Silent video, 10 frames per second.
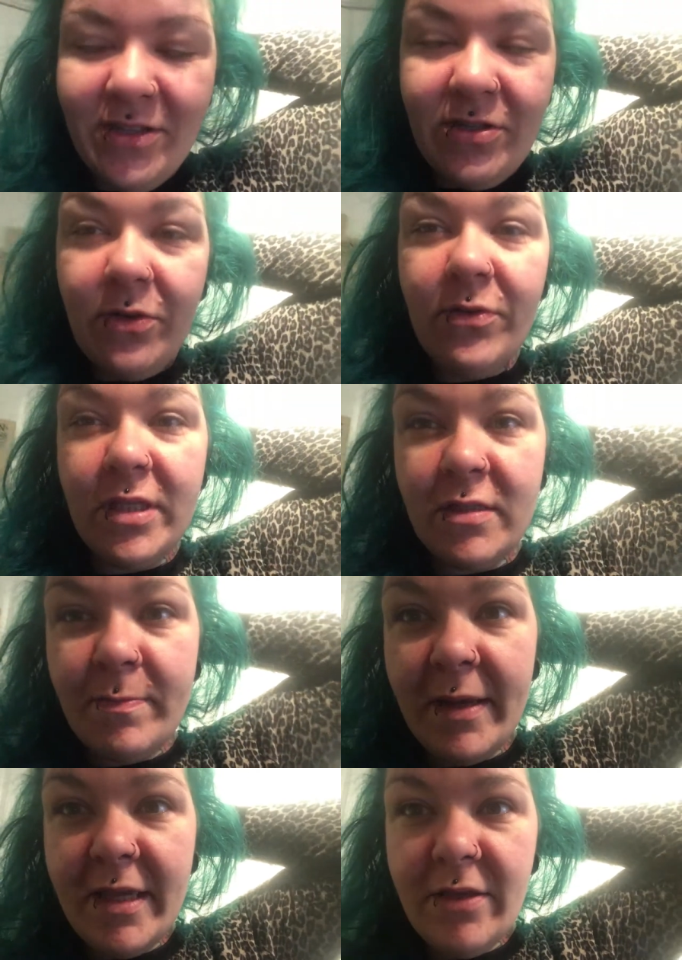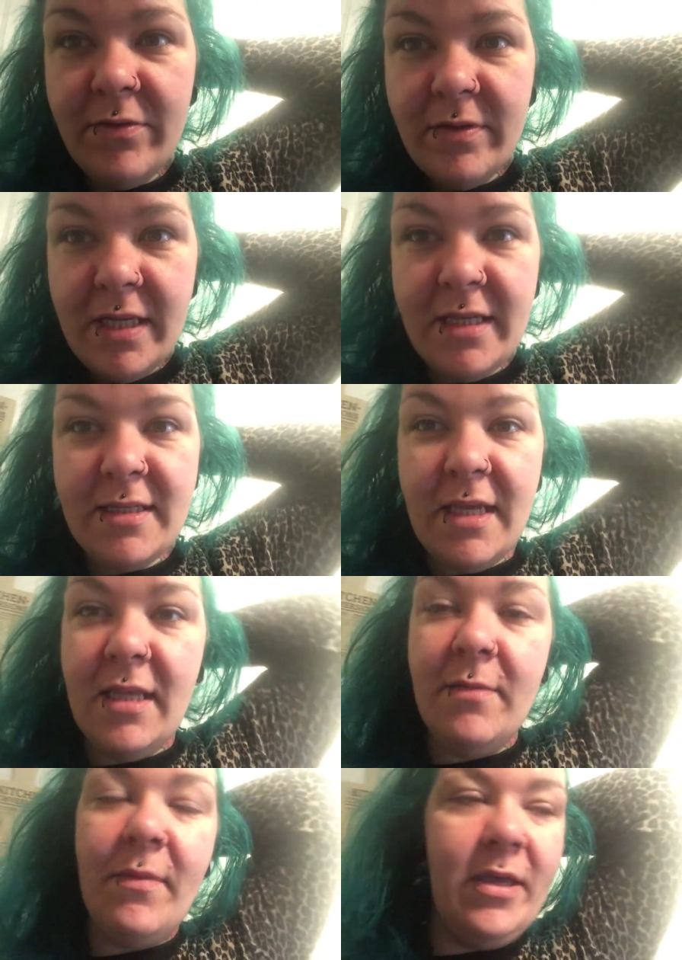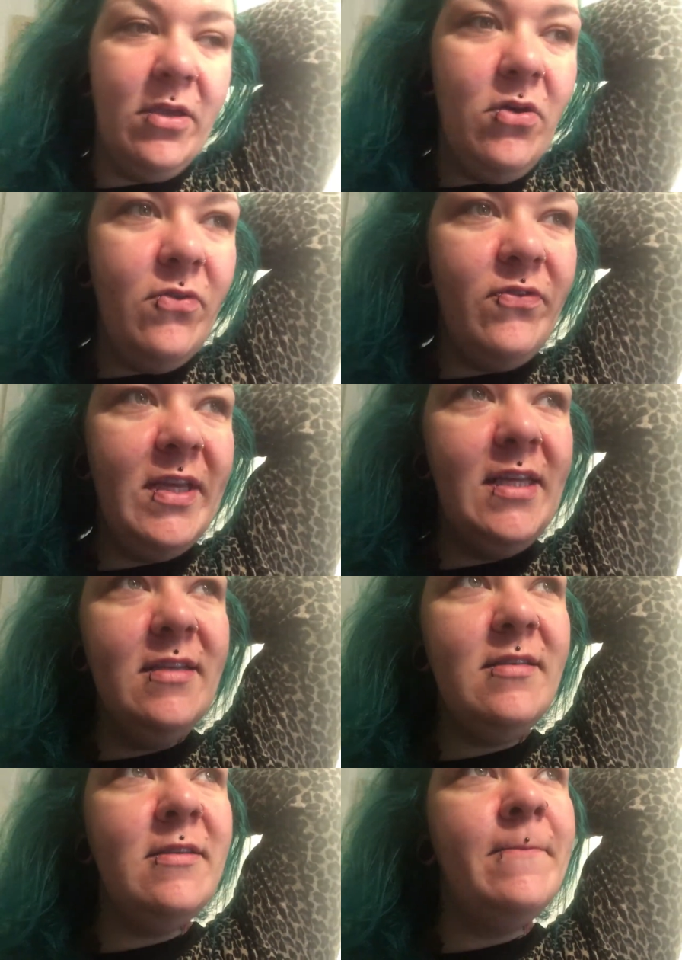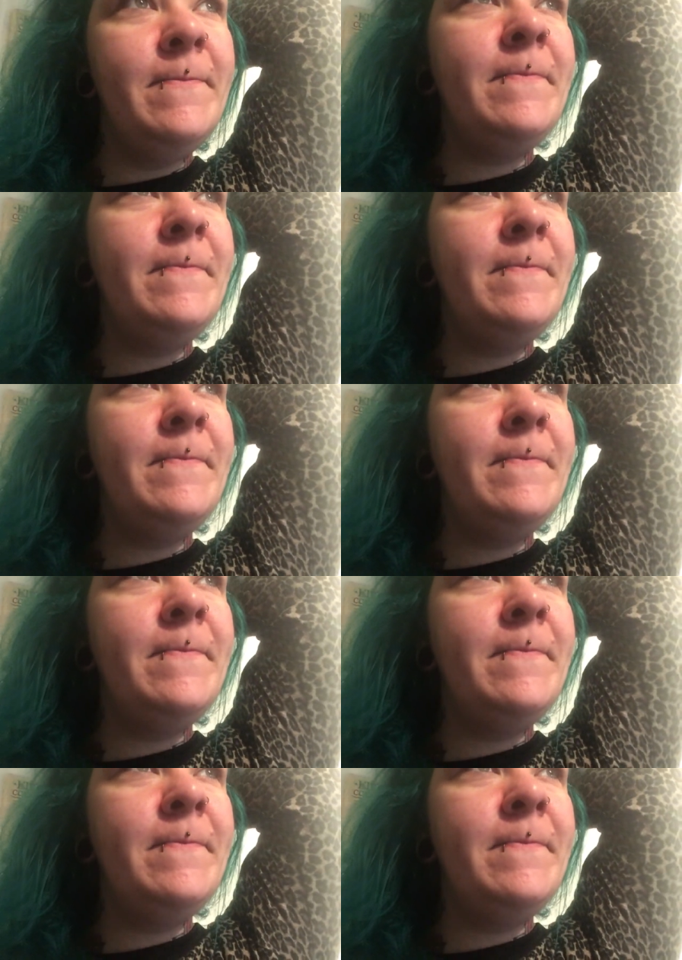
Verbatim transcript: tall display unit in my office,